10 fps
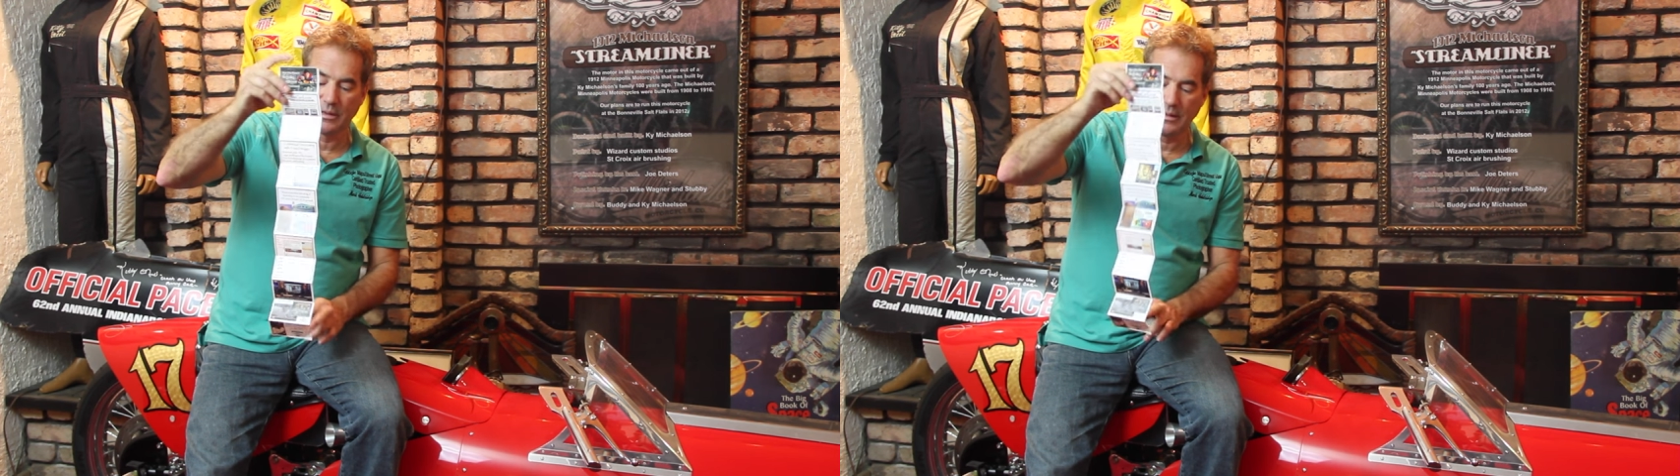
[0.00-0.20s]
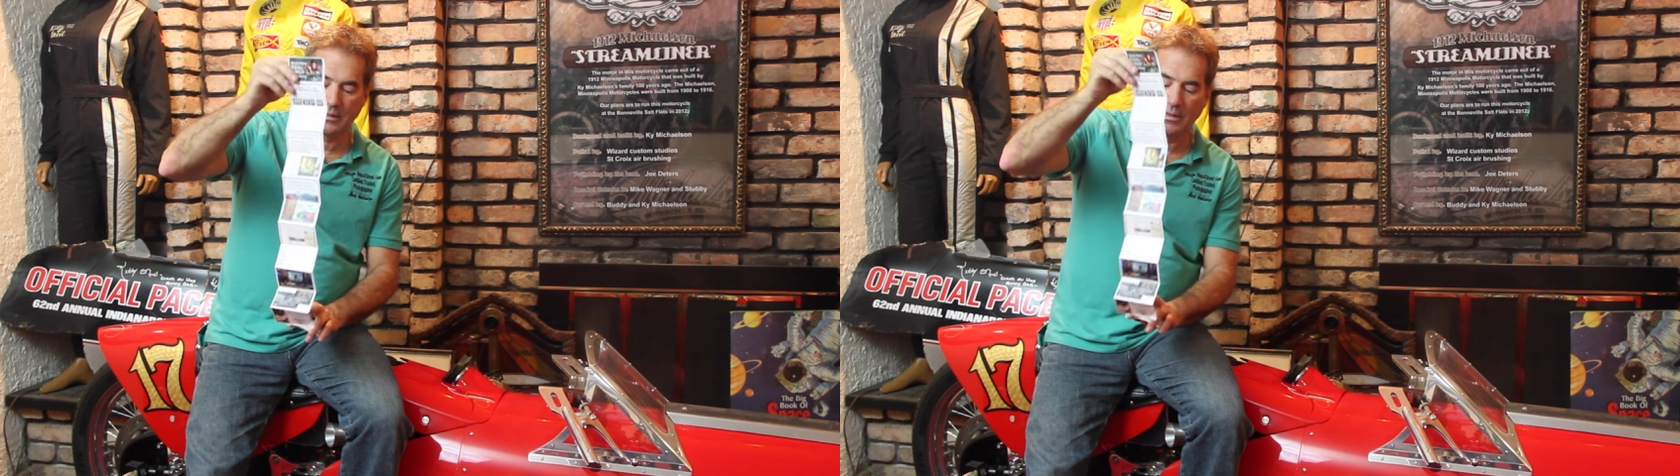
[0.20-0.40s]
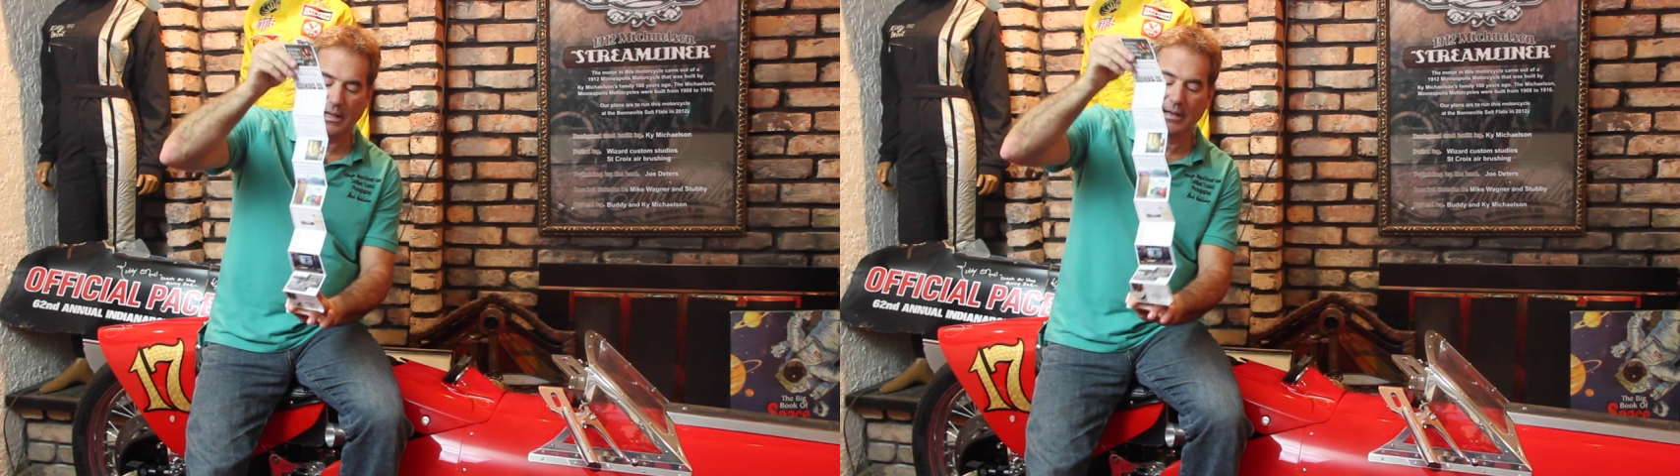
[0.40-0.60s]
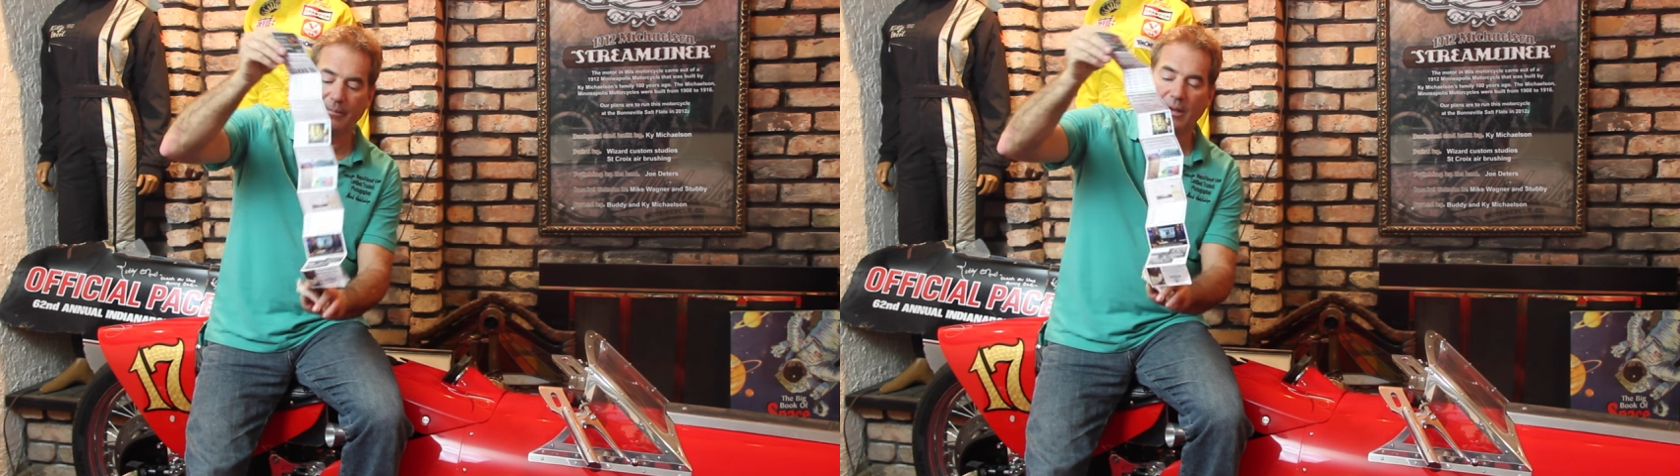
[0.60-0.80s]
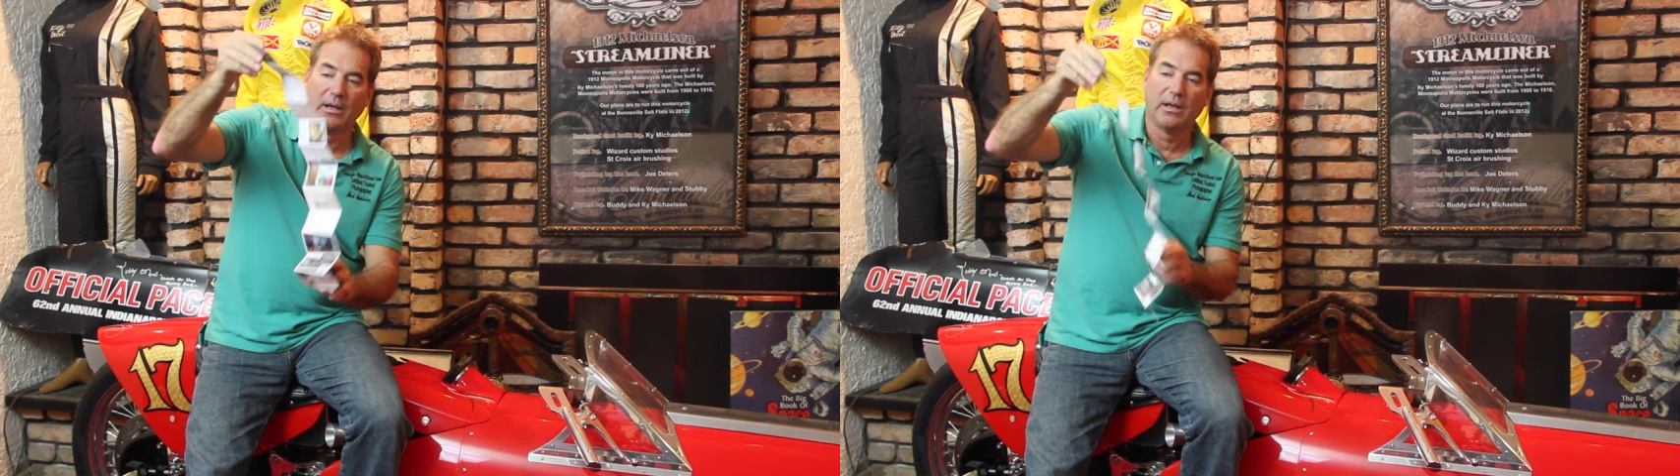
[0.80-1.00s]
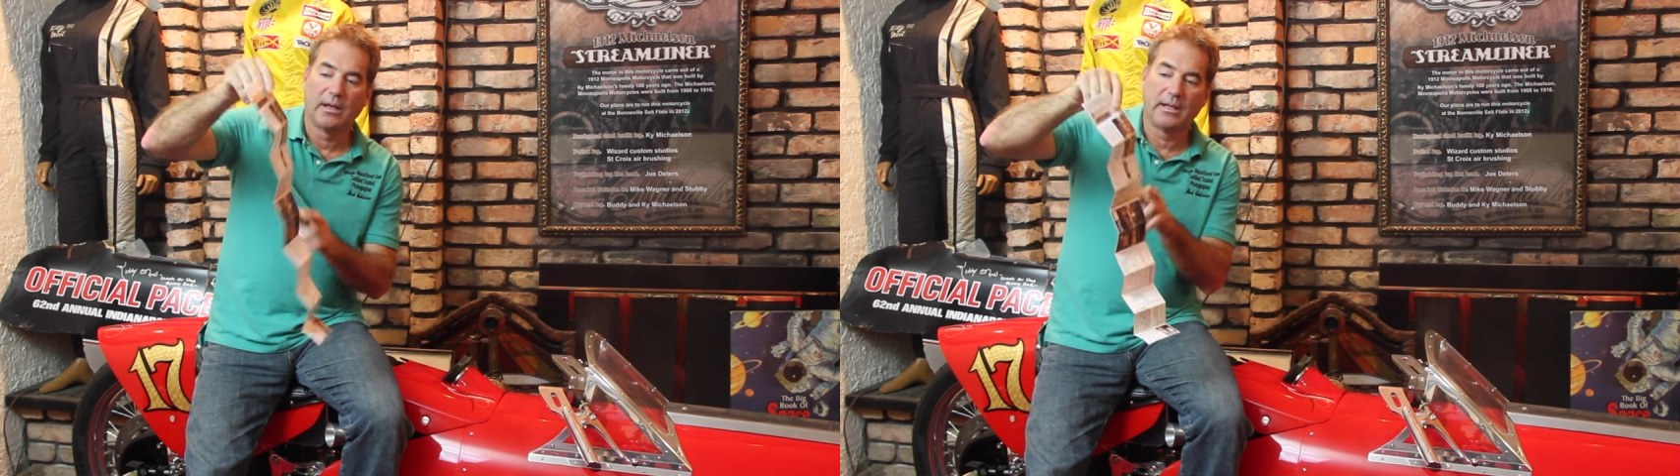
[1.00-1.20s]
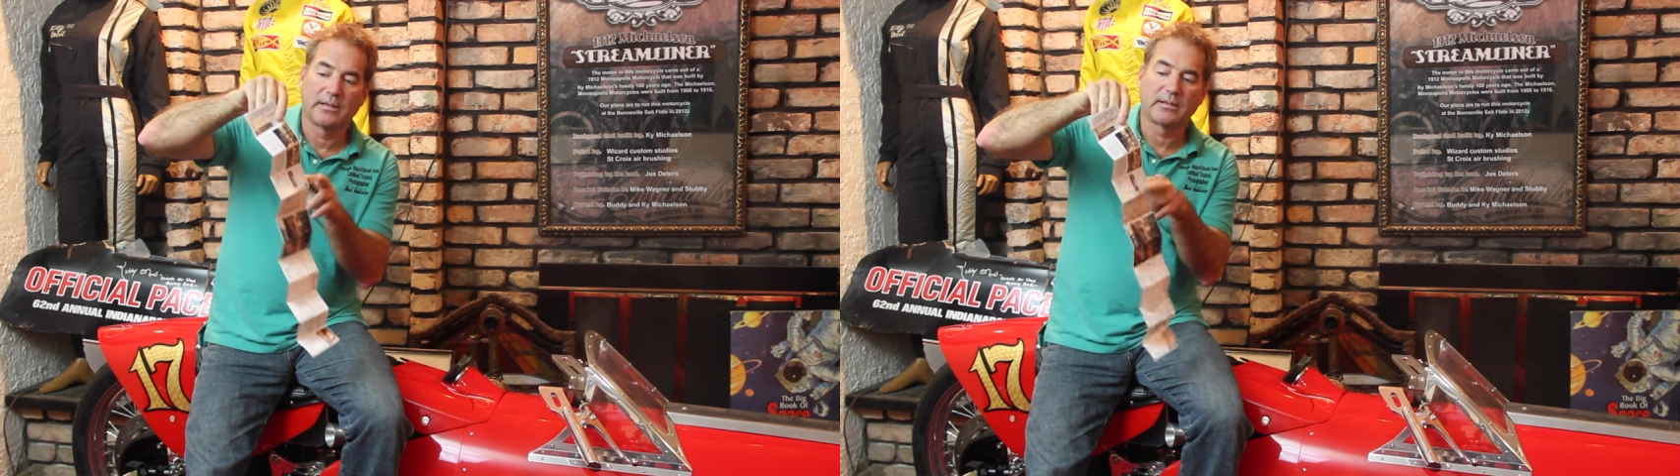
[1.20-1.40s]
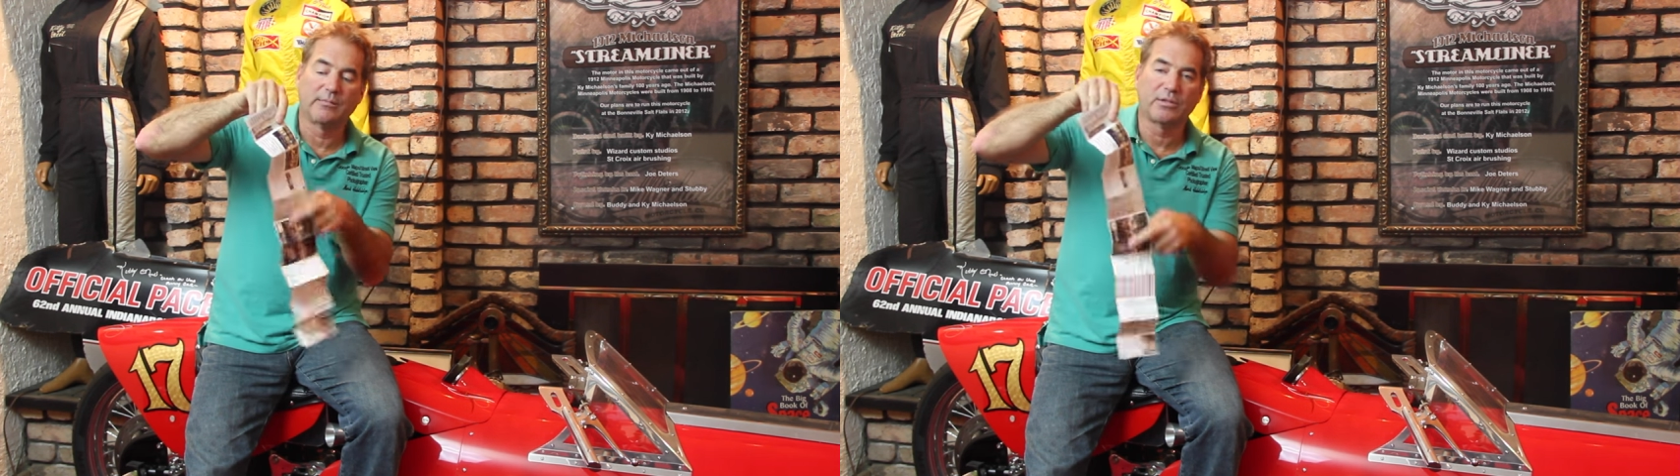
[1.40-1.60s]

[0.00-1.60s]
on this side and some